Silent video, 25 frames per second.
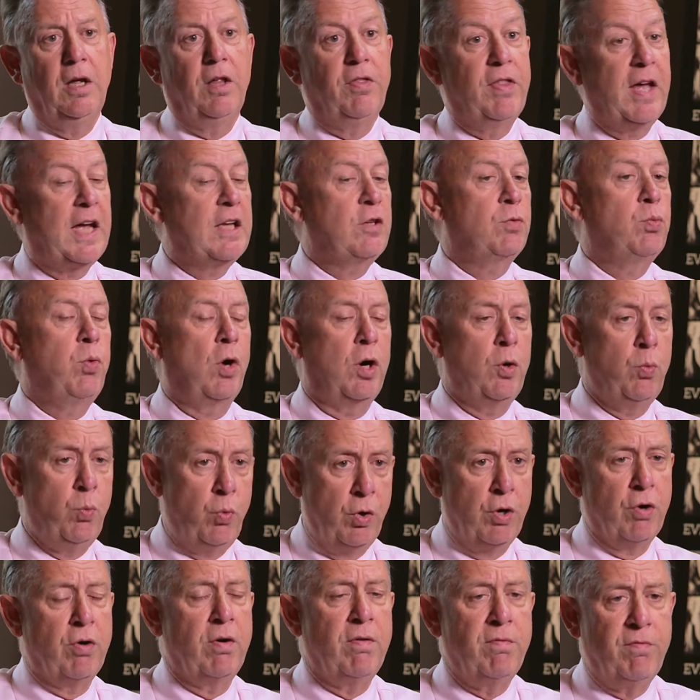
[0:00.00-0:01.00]
That's why
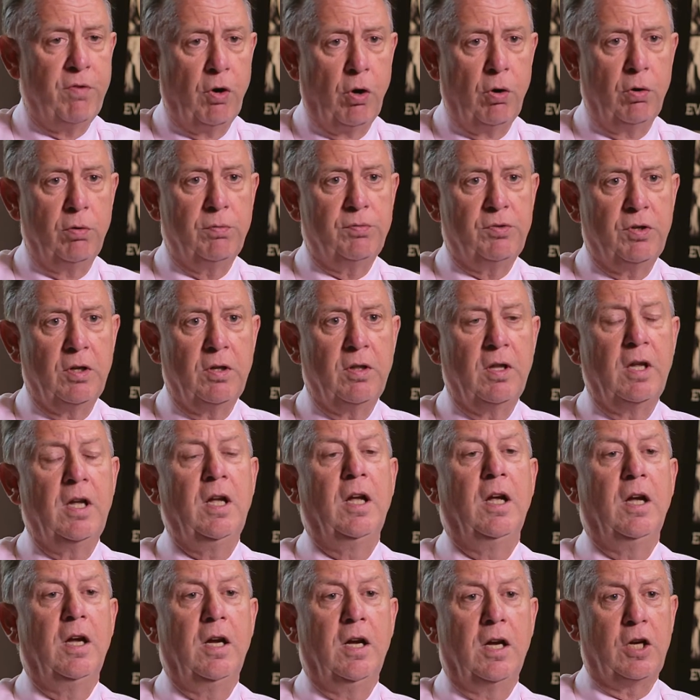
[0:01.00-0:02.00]
we're involved in
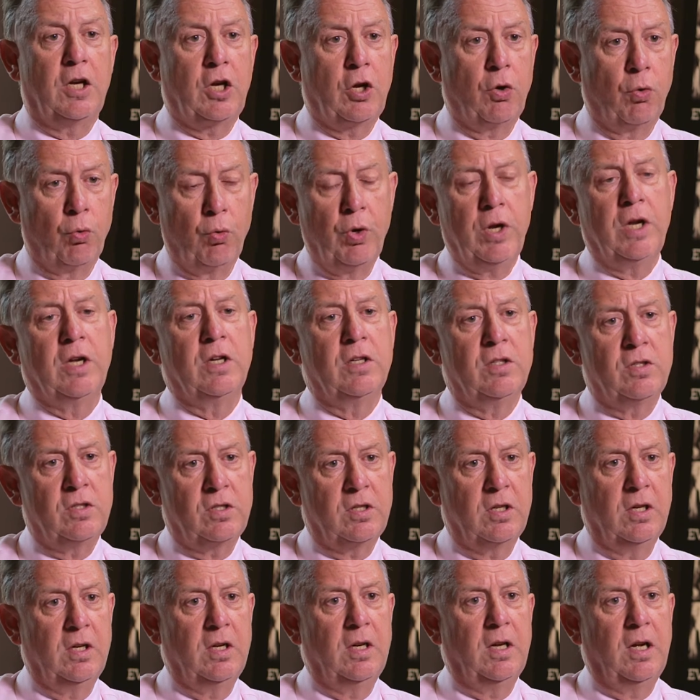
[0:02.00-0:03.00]
the
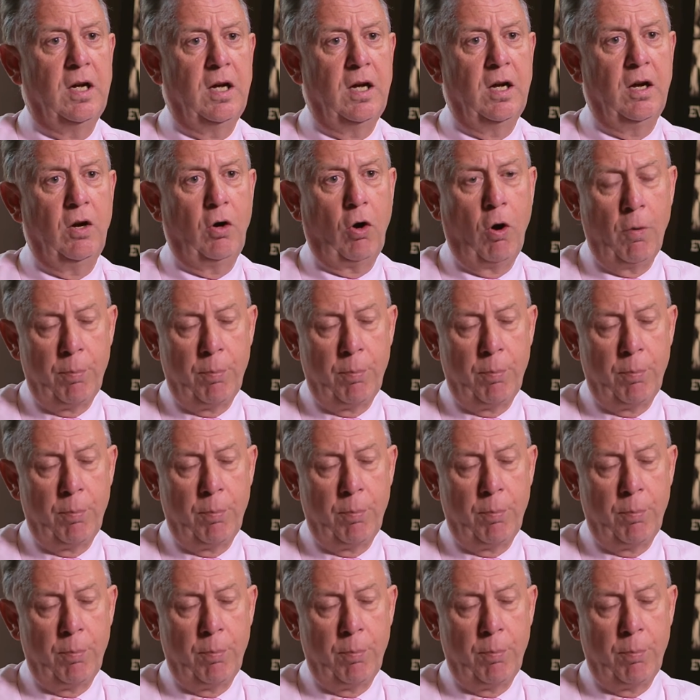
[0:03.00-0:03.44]
careers uh,